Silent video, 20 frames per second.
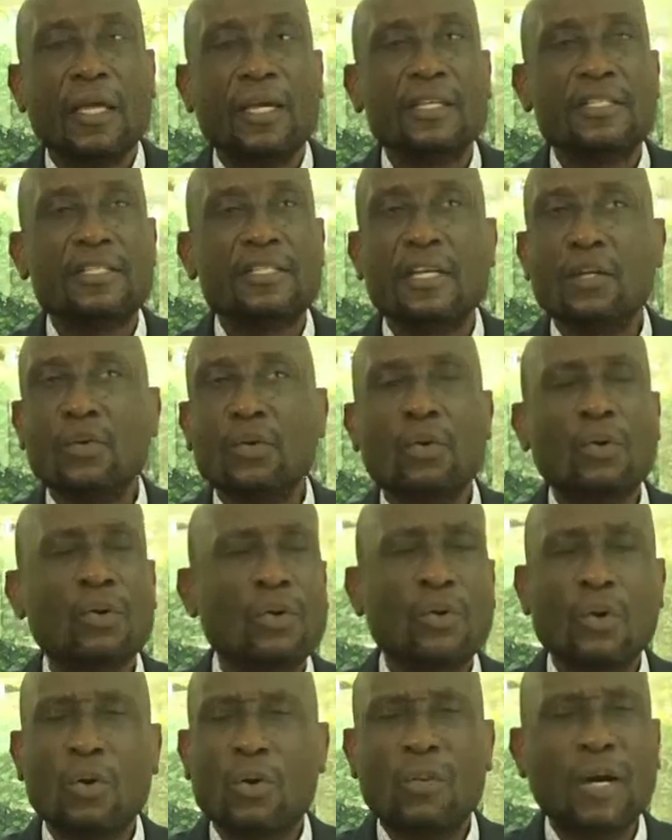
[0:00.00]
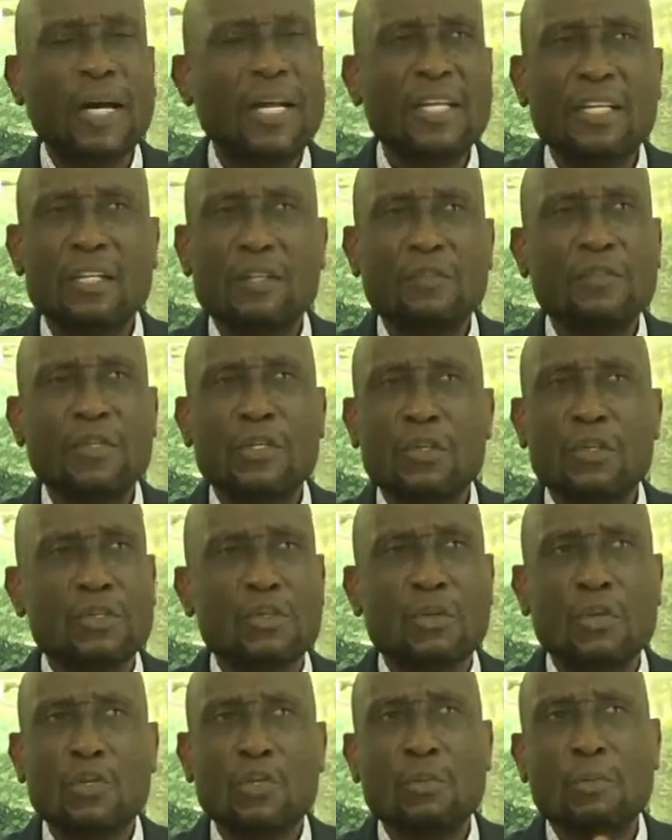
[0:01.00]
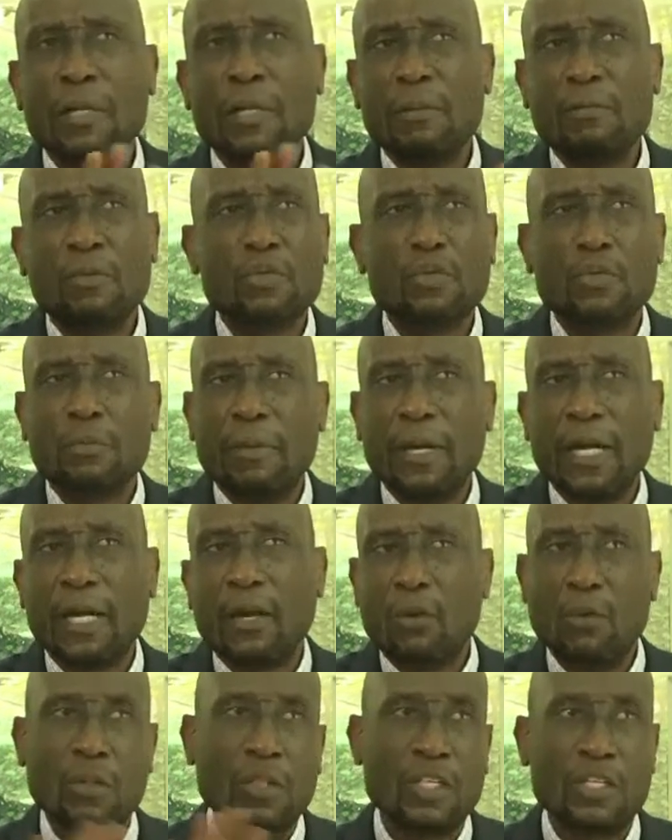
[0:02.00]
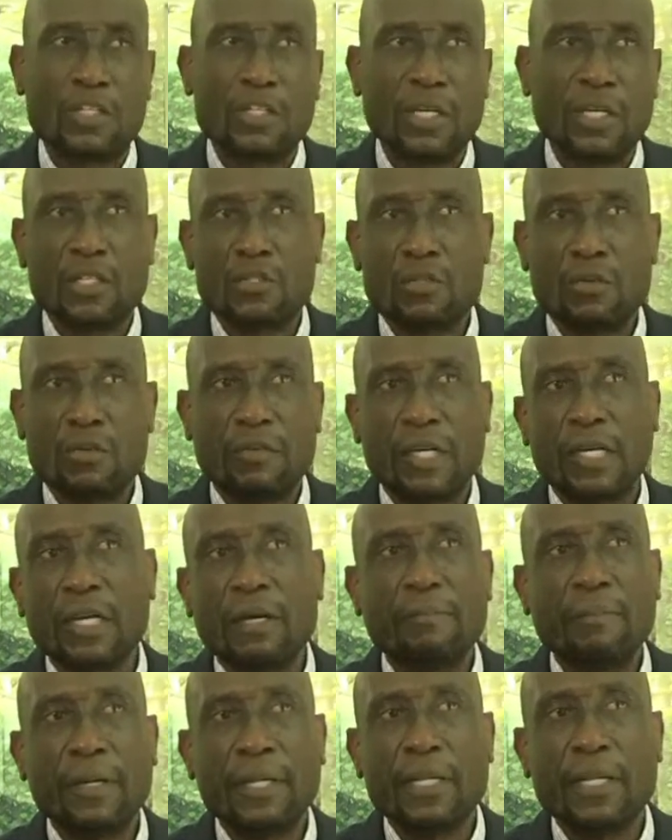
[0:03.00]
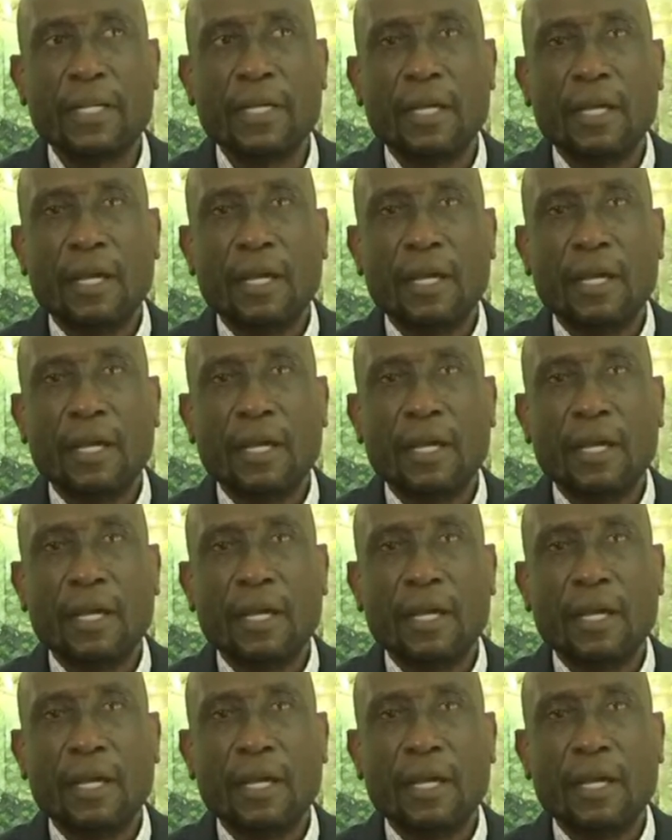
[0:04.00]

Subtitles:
is they know no one individual is going to be able to buy all the shares of a company,